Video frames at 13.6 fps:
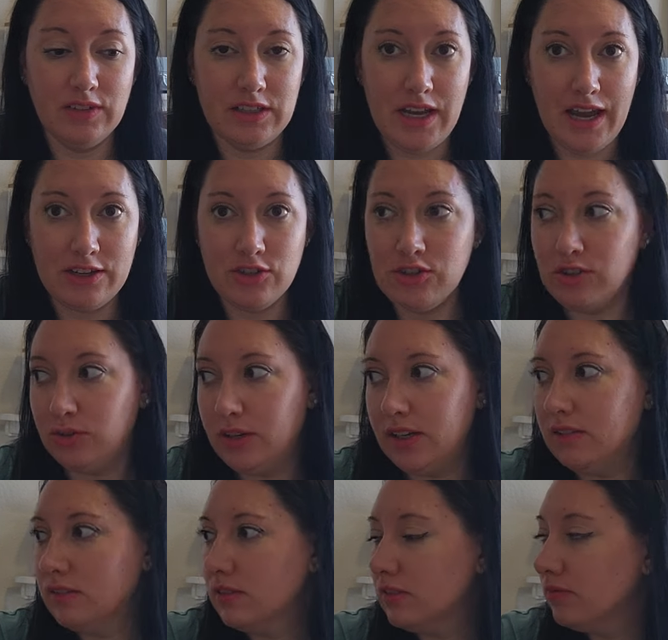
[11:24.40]
attach to
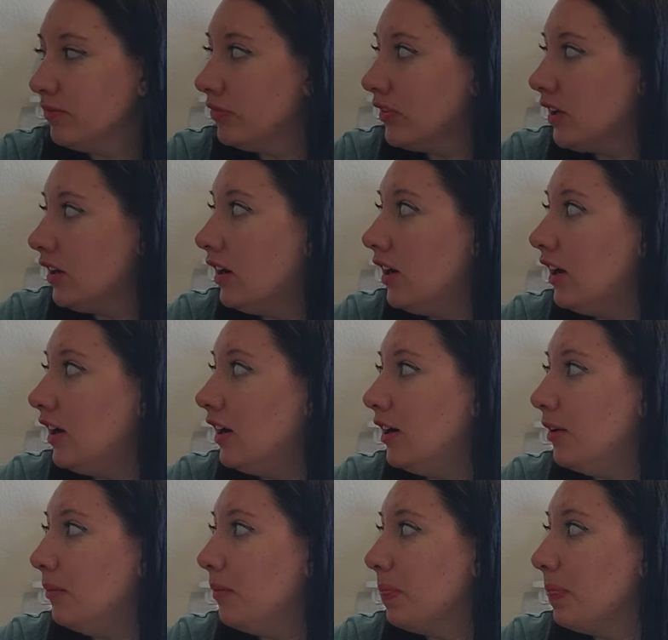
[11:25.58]
it.
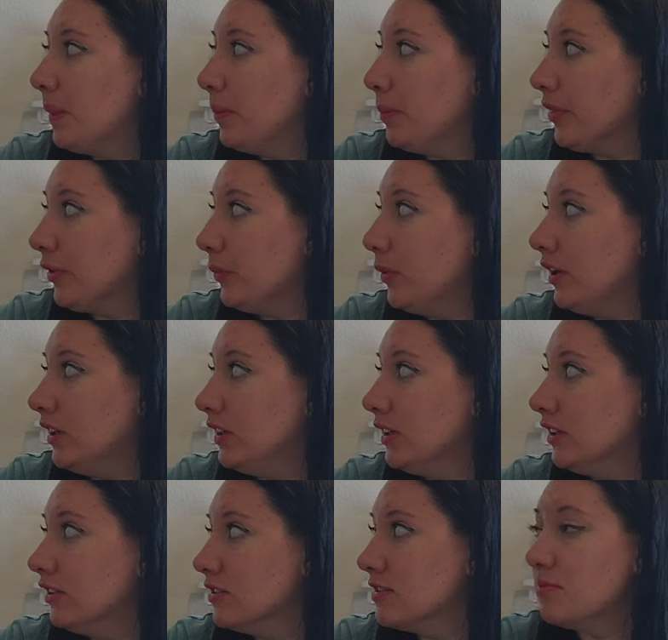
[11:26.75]
Um, but the one
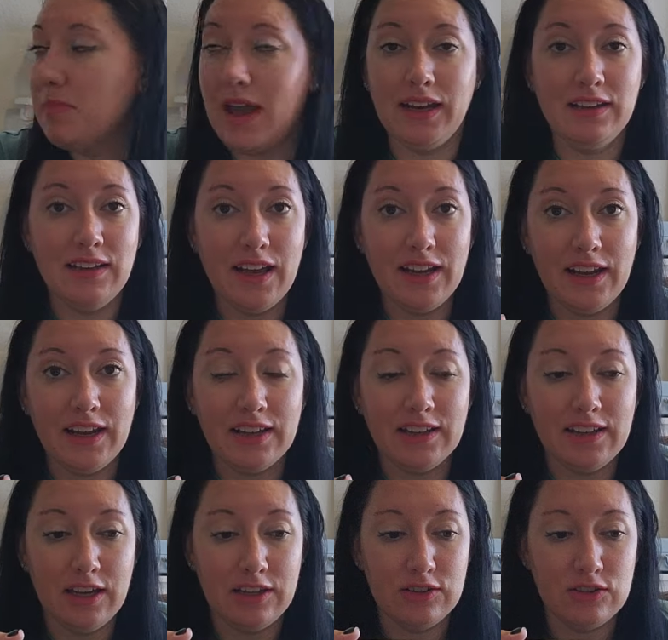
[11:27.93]
here is magnetic
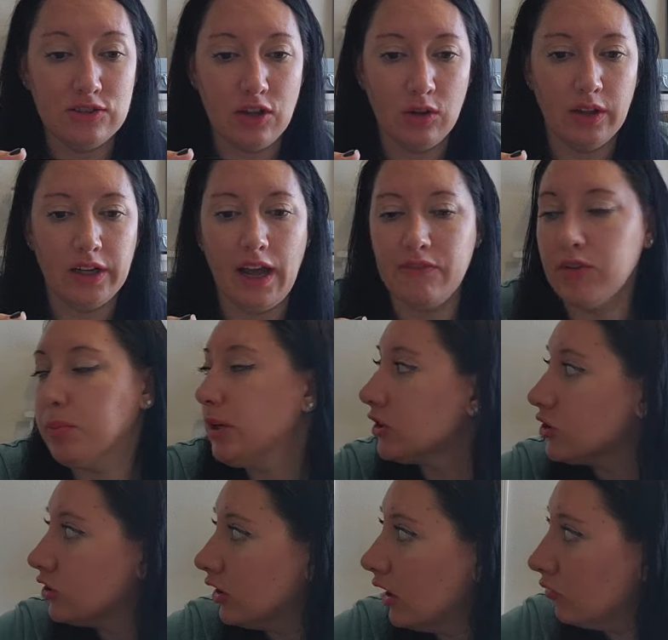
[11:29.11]
and so like I have a
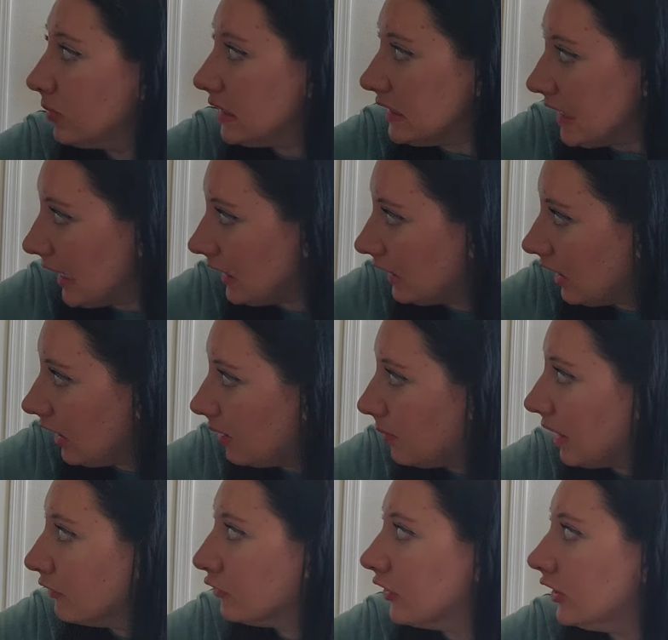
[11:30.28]
picture of my dad and I on
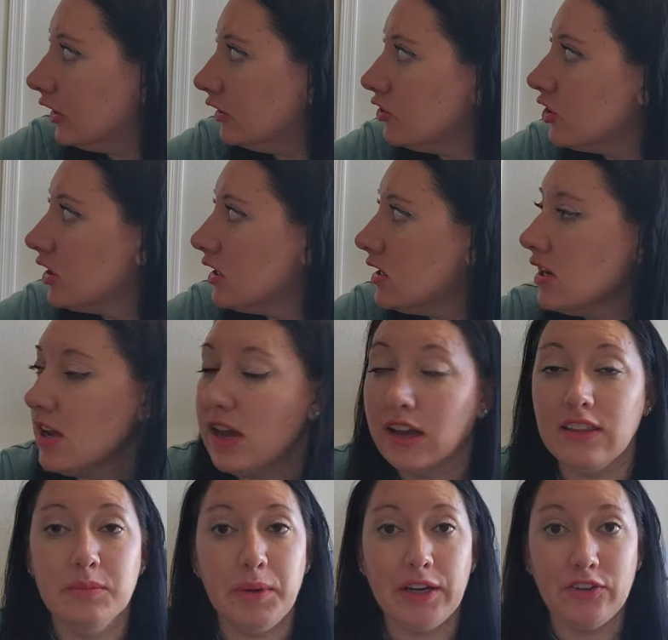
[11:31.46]
my fridge
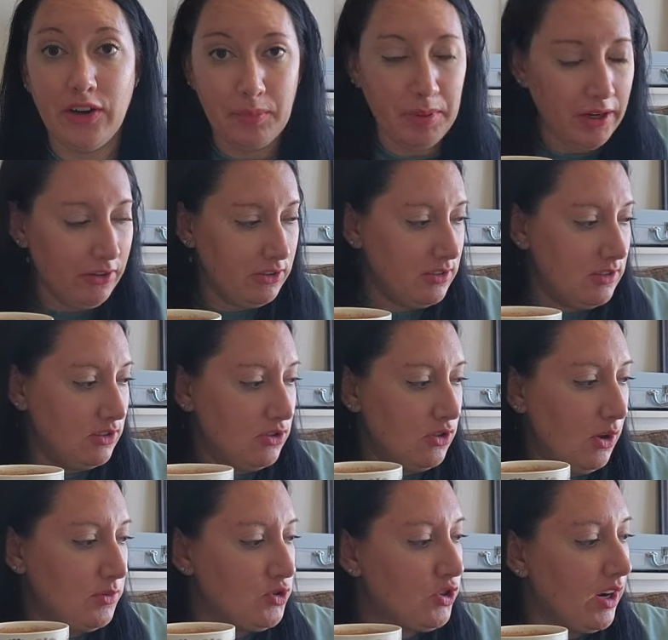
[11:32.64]
and then my grandparents and so
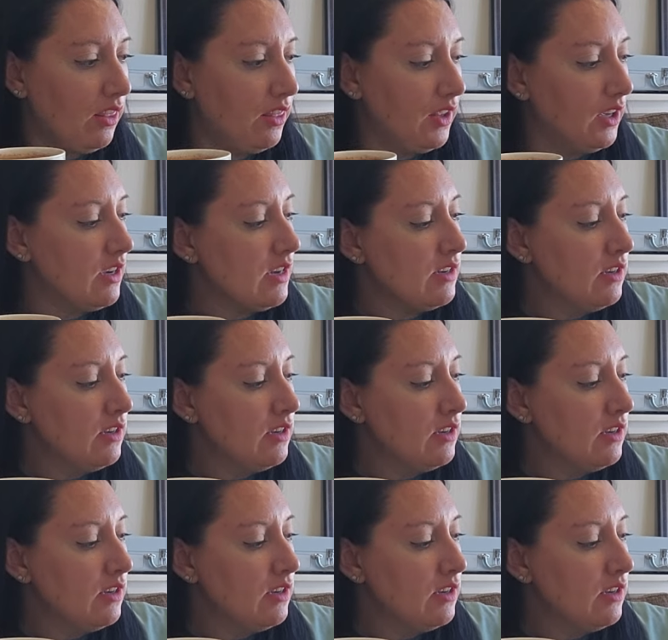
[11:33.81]
I was trying to think